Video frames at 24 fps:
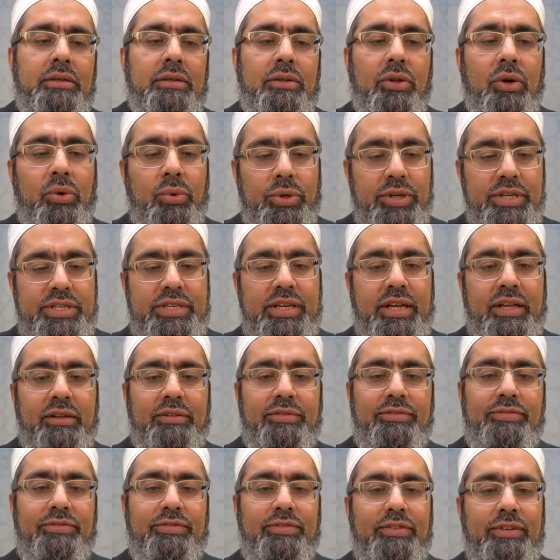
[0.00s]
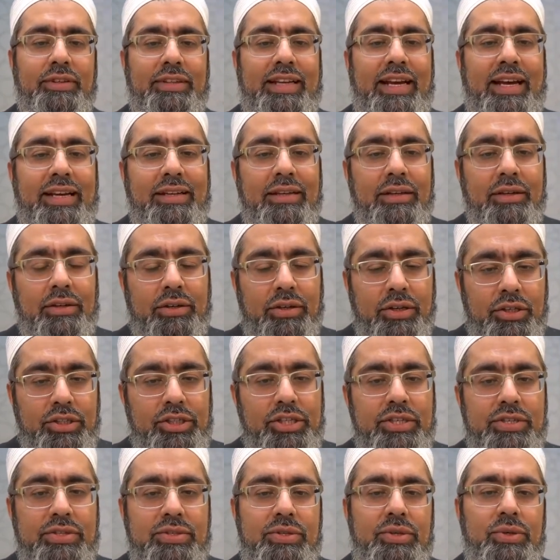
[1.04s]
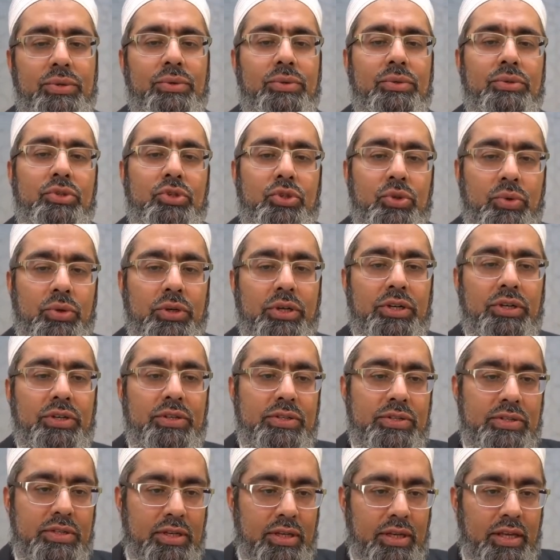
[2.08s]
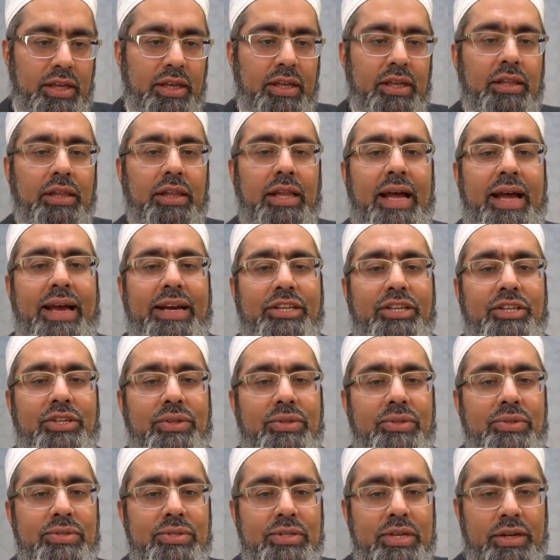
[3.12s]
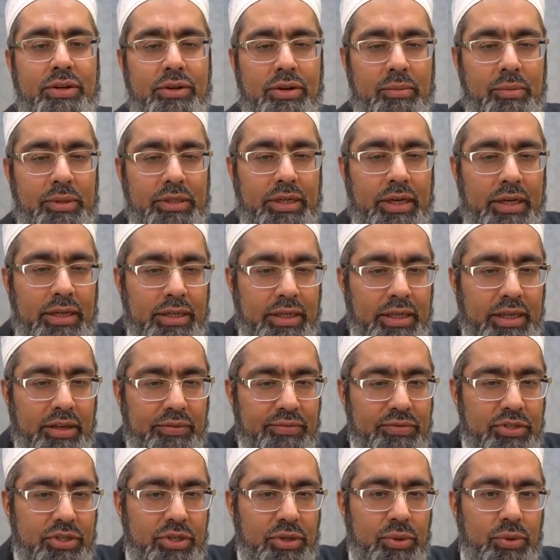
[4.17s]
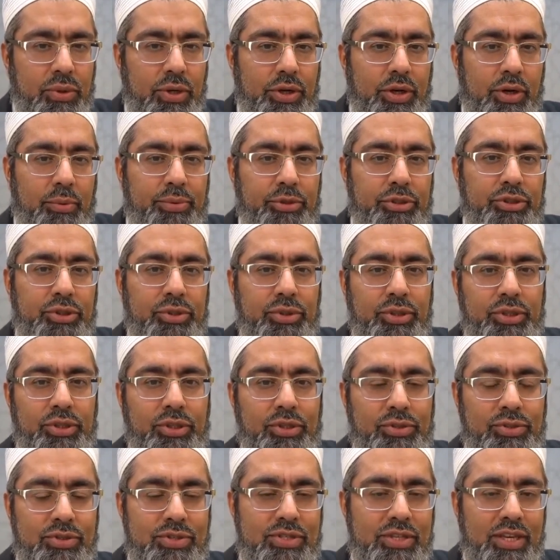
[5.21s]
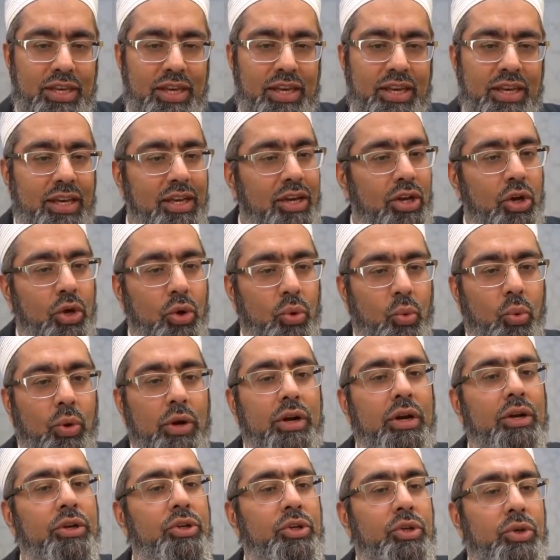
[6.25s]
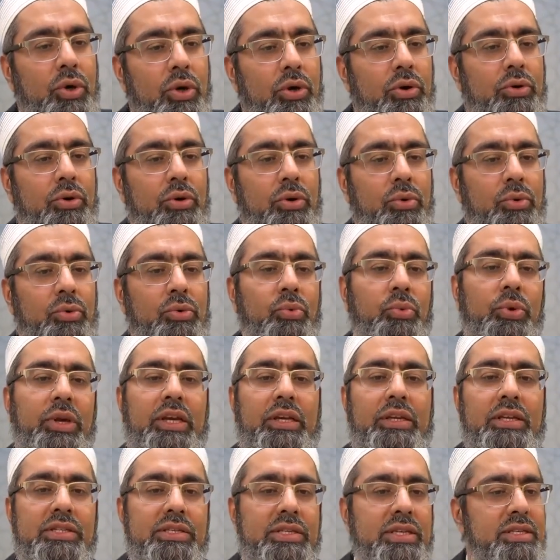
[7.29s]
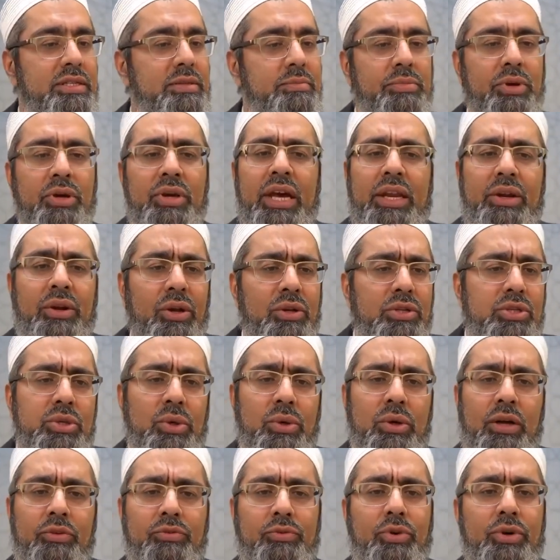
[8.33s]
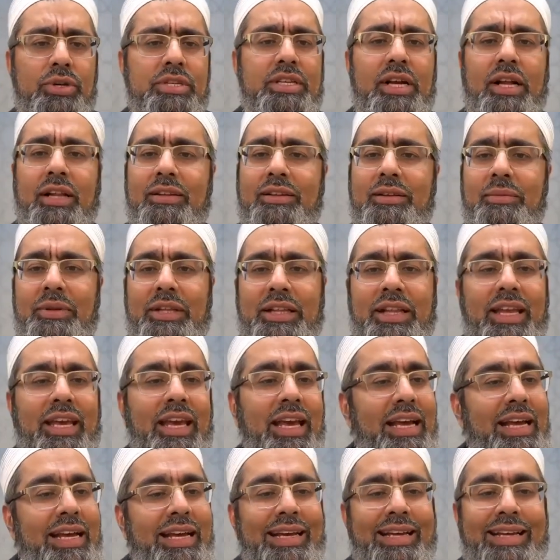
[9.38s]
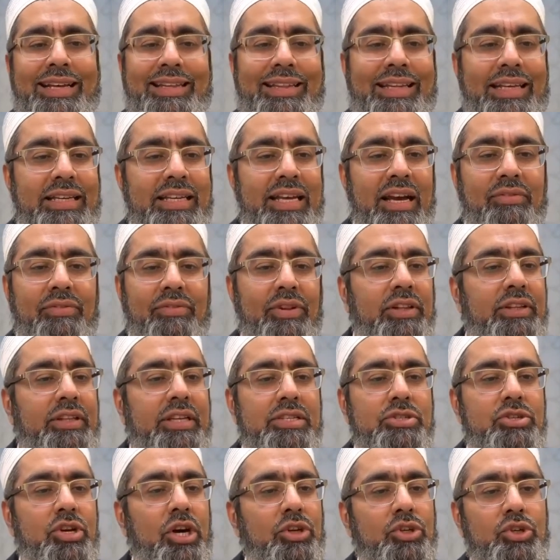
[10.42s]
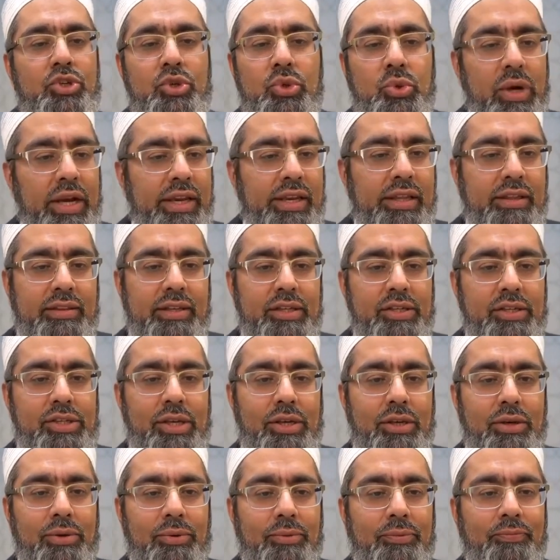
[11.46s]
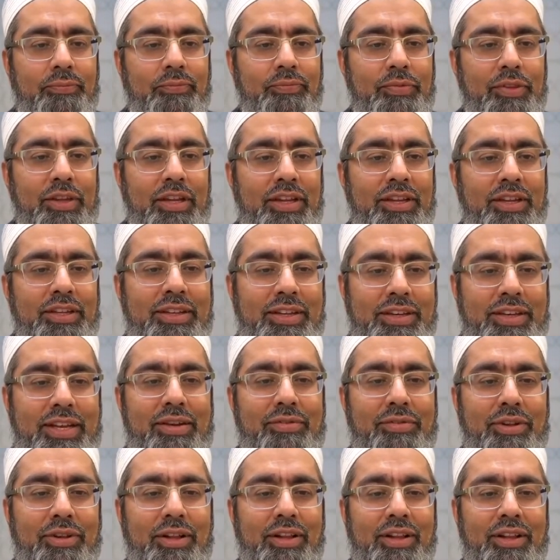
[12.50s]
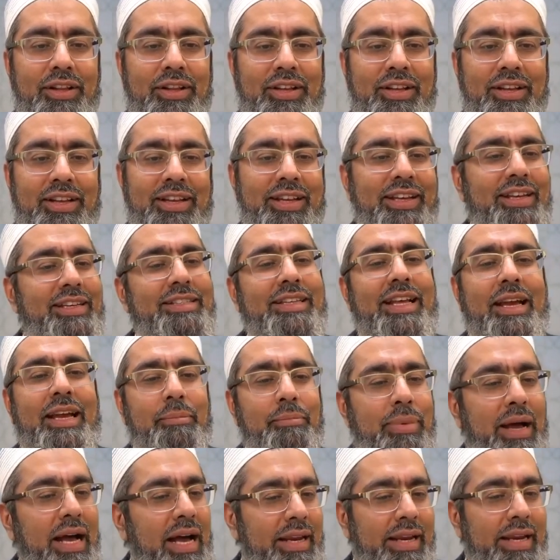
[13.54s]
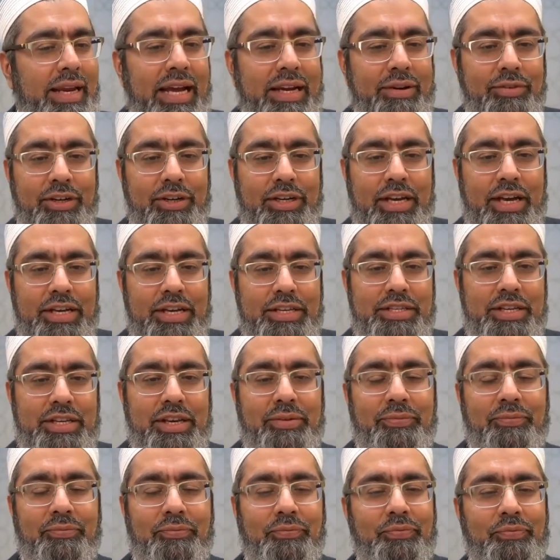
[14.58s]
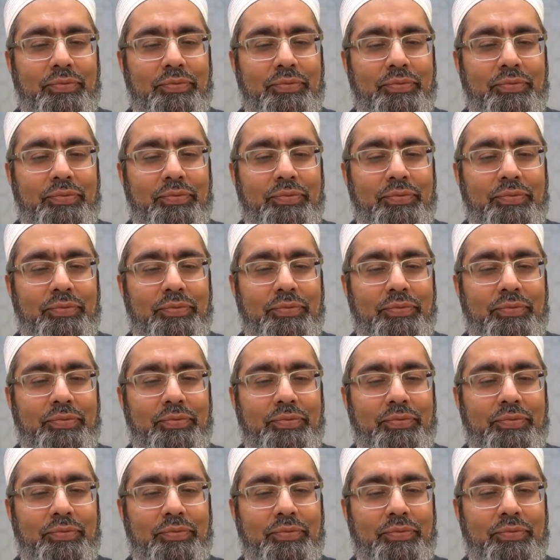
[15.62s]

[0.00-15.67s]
lower self that urges you towards ill actions. And Ramadan gives you an opportunity to see what are your own weaknesses. And also, of course, ultimately, the devil does not do anything to you. The devil is like bad advertising.